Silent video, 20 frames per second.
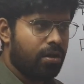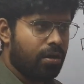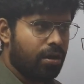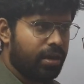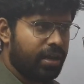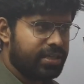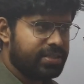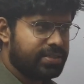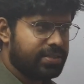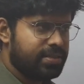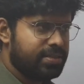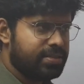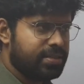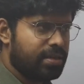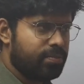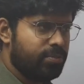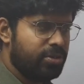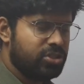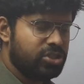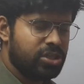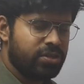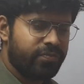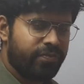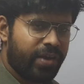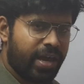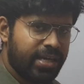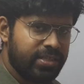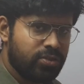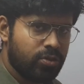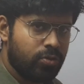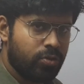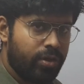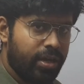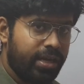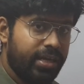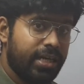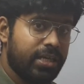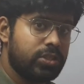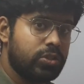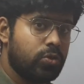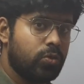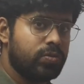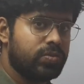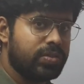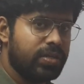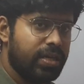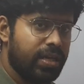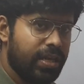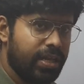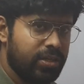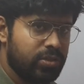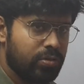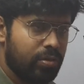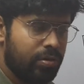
or excess administration of isotonic dextrose containing